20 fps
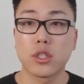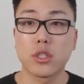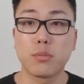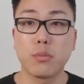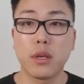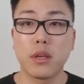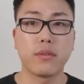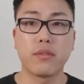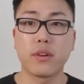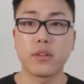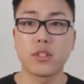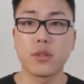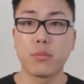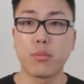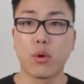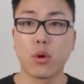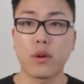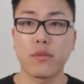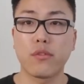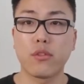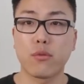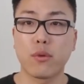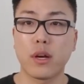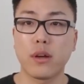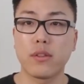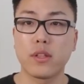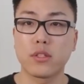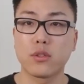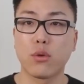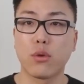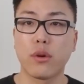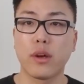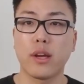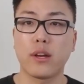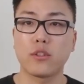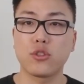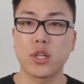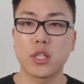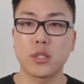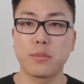just being very supportive throughout this whole
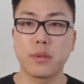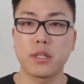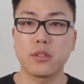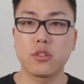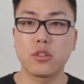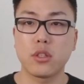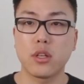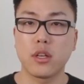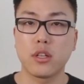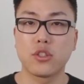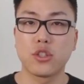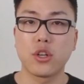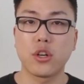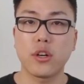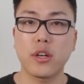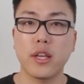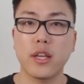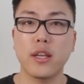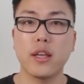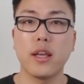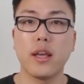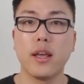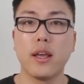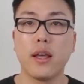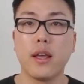hair transplant journey.